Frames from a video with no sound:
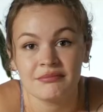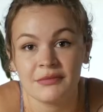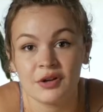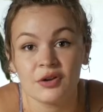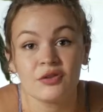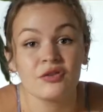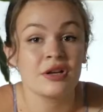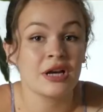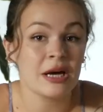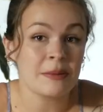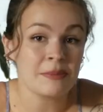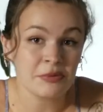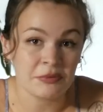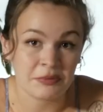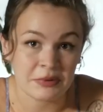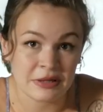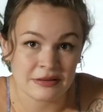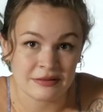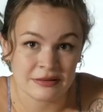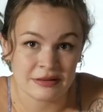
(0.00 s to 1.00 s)
There's a couple of
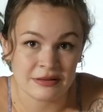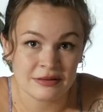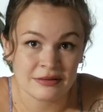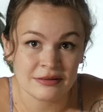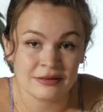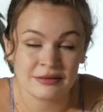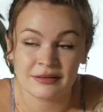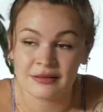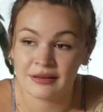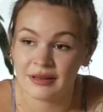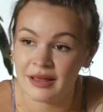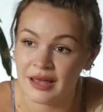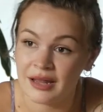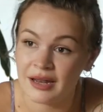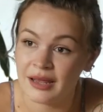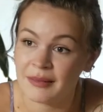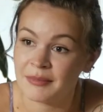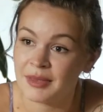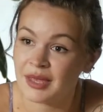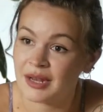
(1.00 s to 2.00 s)
reasons that
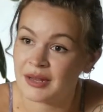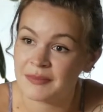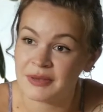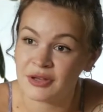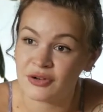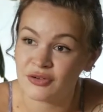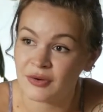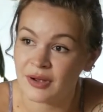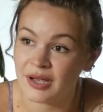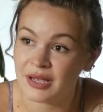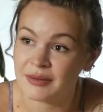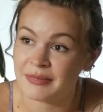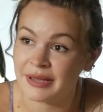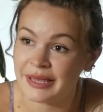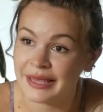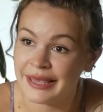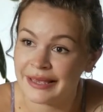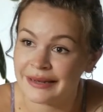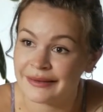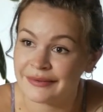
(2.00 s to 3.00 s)
I'm going to be trying my
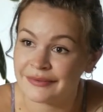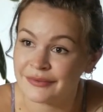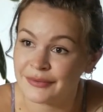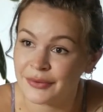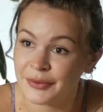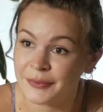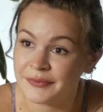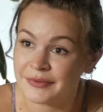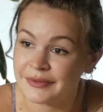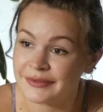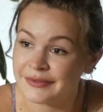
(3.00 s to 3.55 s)
hand at sculpting